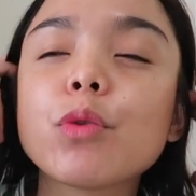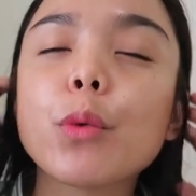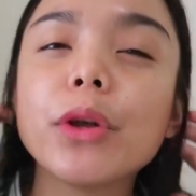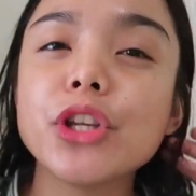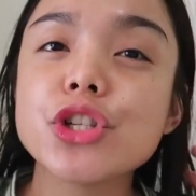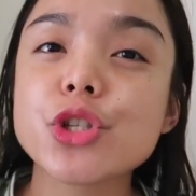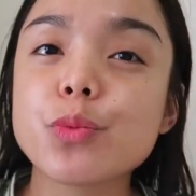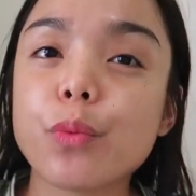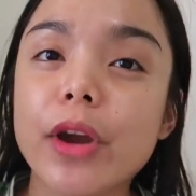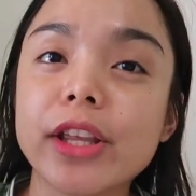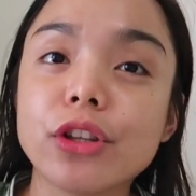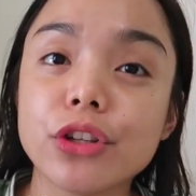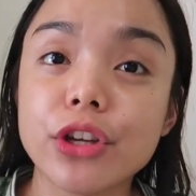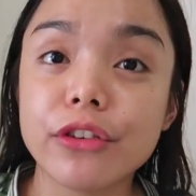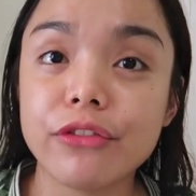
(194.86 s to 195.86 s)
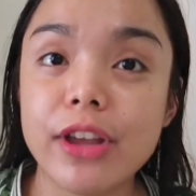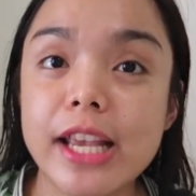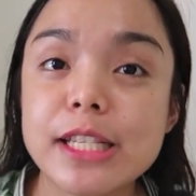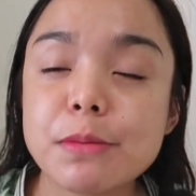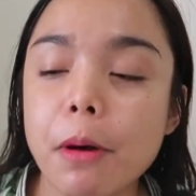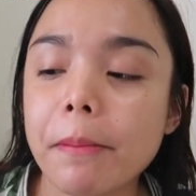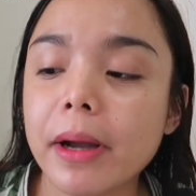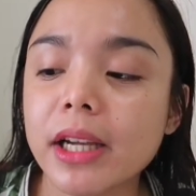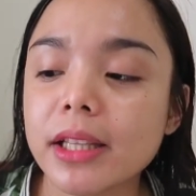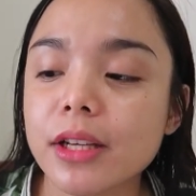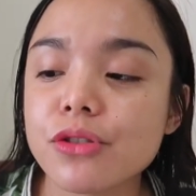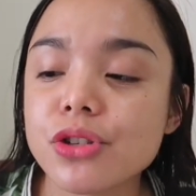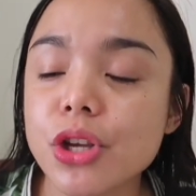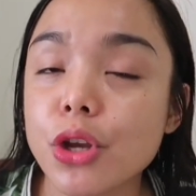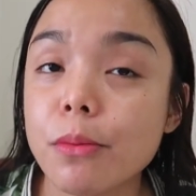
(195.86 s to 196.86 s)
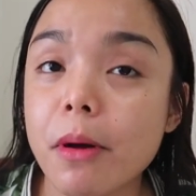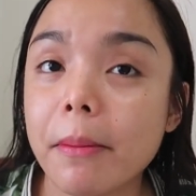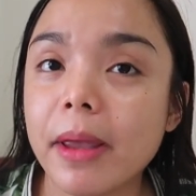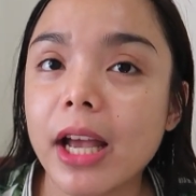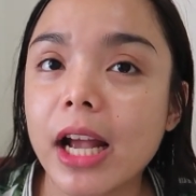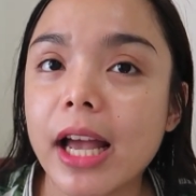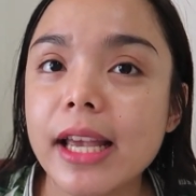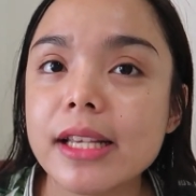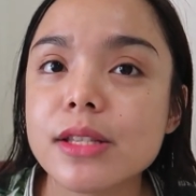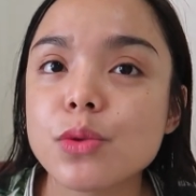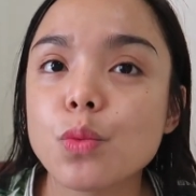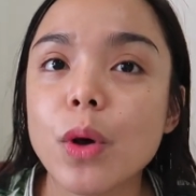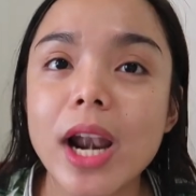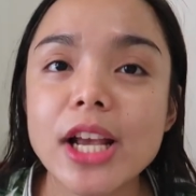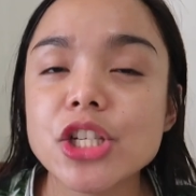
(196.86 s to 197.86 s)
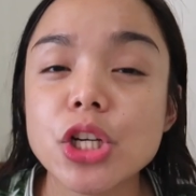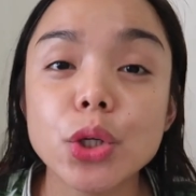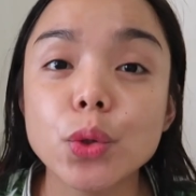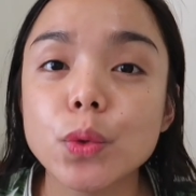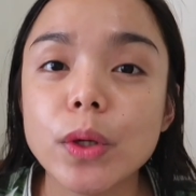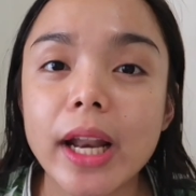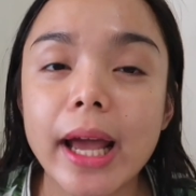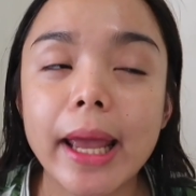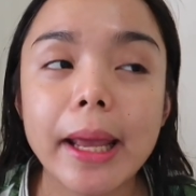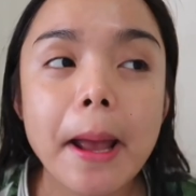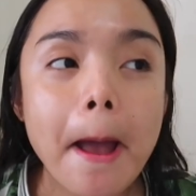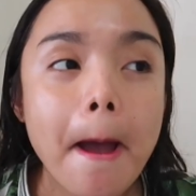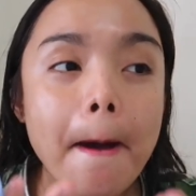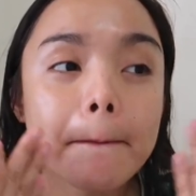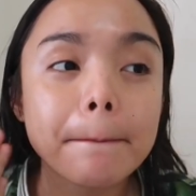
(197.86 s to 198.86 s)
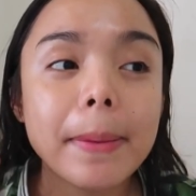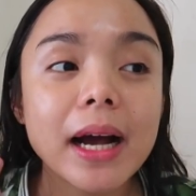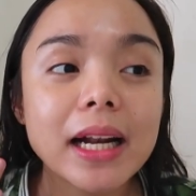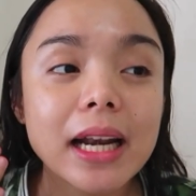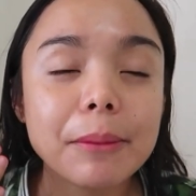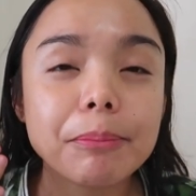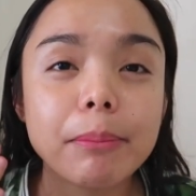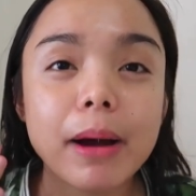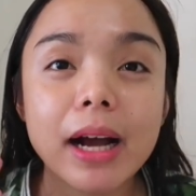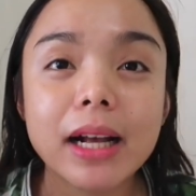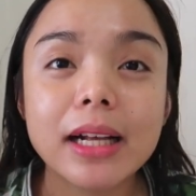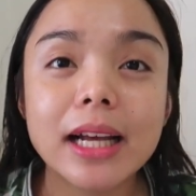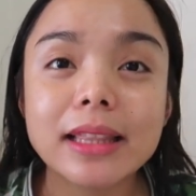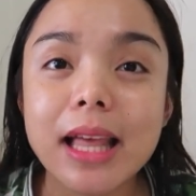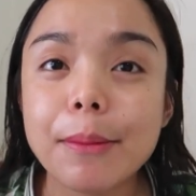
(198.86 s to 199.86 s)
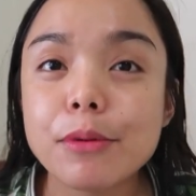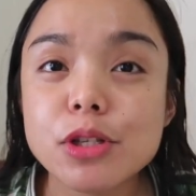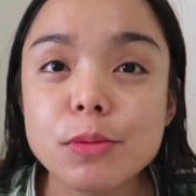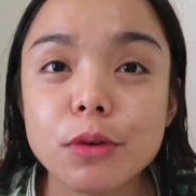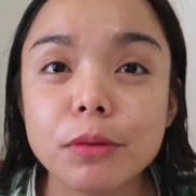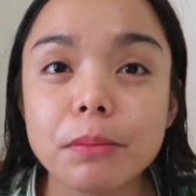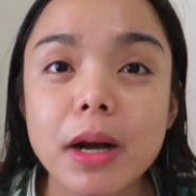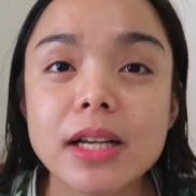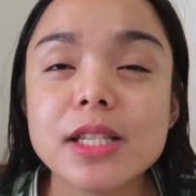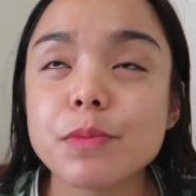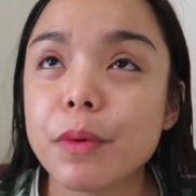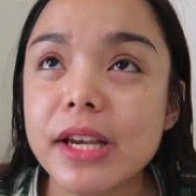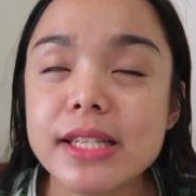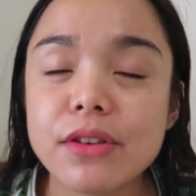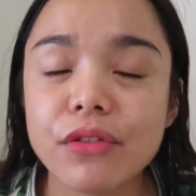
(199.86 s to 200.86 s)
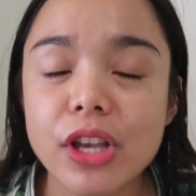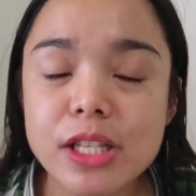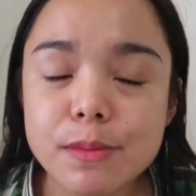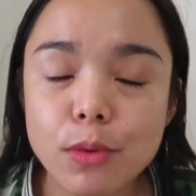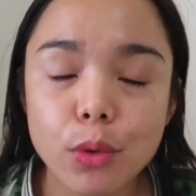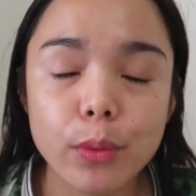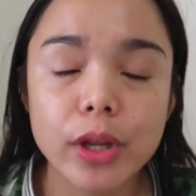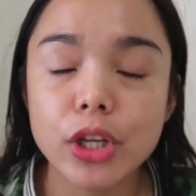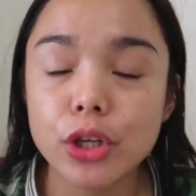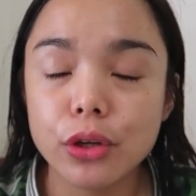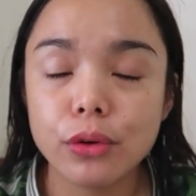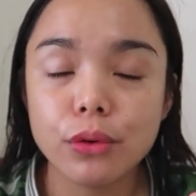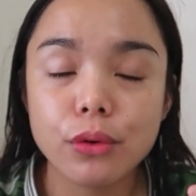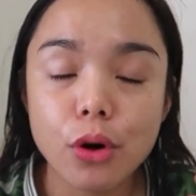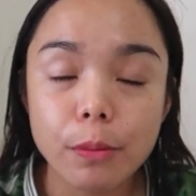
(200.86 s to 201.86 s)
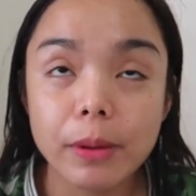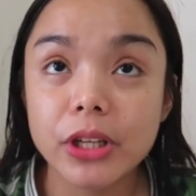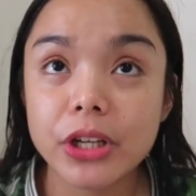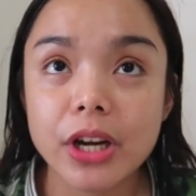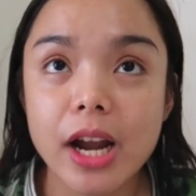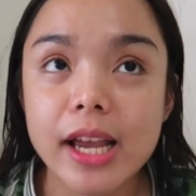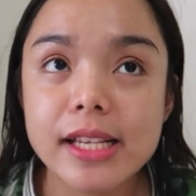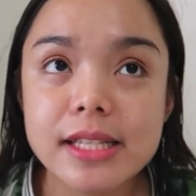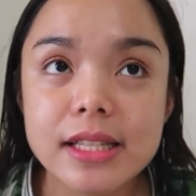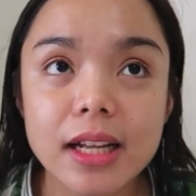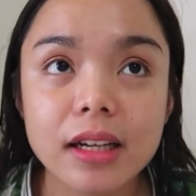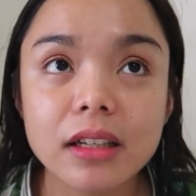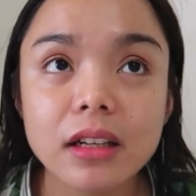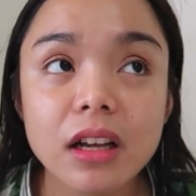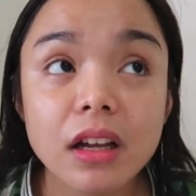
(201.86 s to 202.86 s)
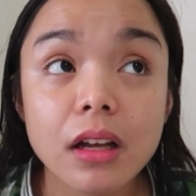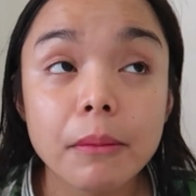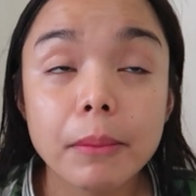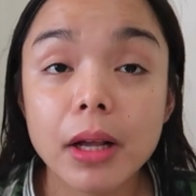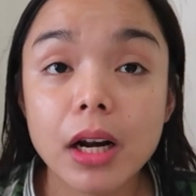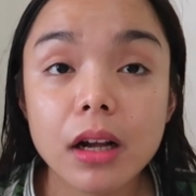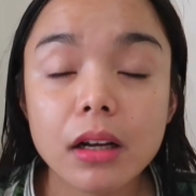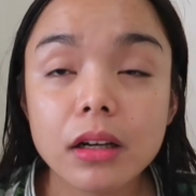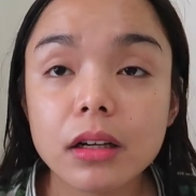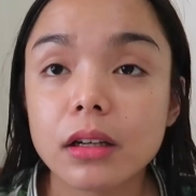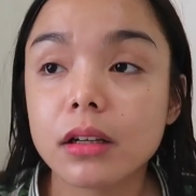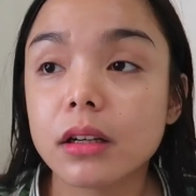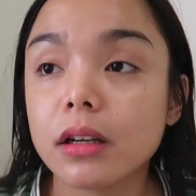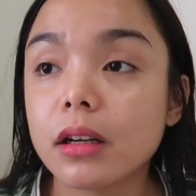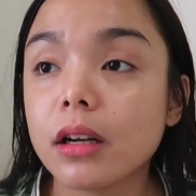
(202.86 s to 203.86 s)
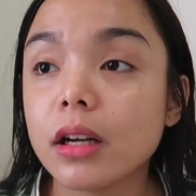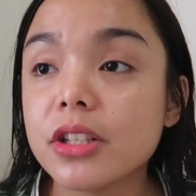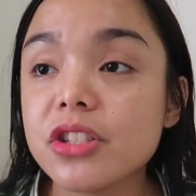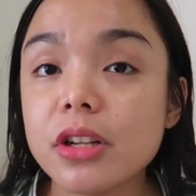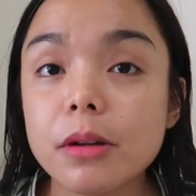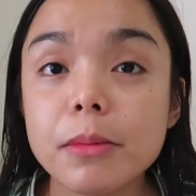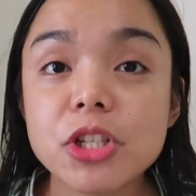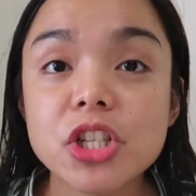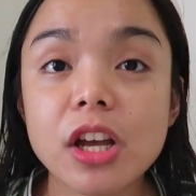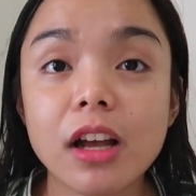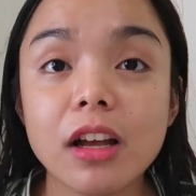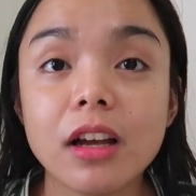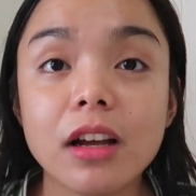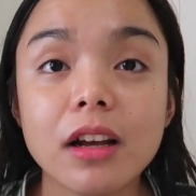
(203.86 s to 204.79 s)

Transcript: When you spray it on your face, papakita ko sa inyo mamaya guys, wala siyang kulay. Pagkatapos mong mag-spray sa face mo, when you open your eyes lang, parang, andyan na ba siya?